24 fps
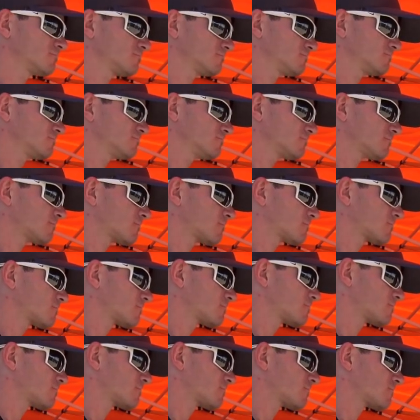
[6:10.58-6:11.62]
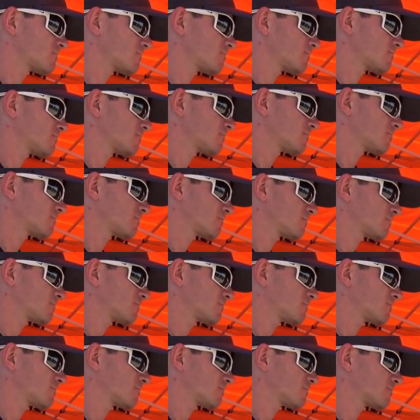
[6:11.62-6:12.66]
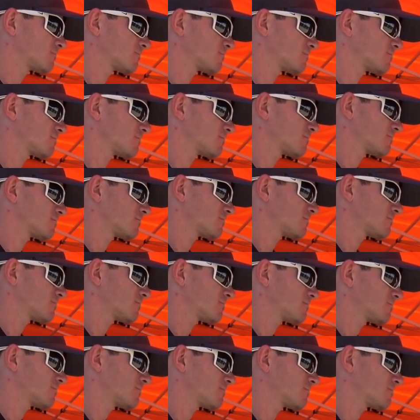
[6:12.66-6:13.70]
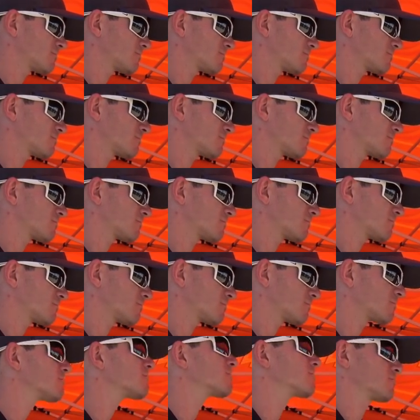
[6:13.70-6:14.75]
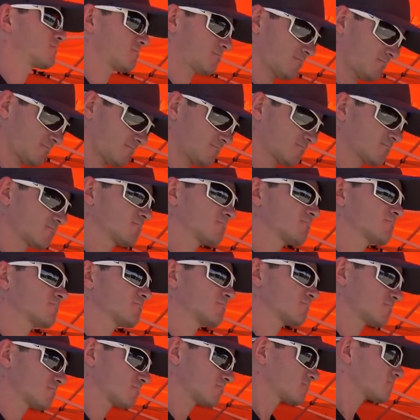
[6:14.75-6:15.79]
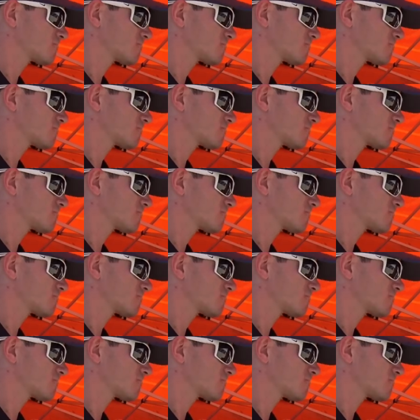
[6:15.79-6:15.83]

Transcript: The person shown says nothing.